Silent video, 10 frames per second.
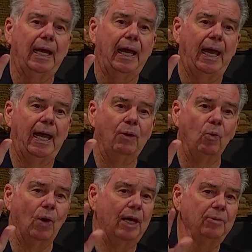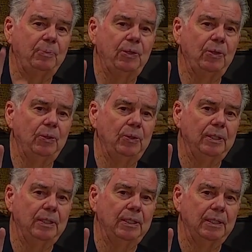and Ron Pugh
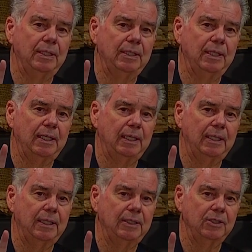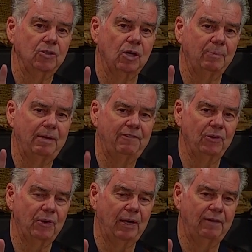struck my
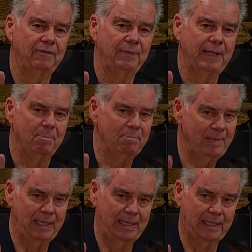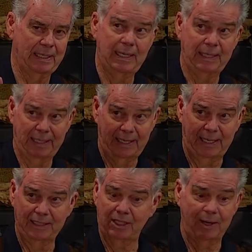photograph immediately, and
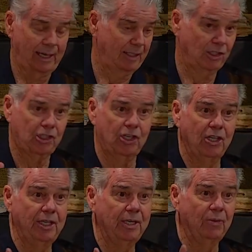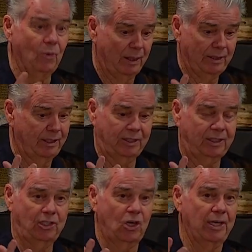it's I just turned, and Ron
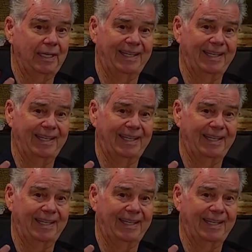just caught it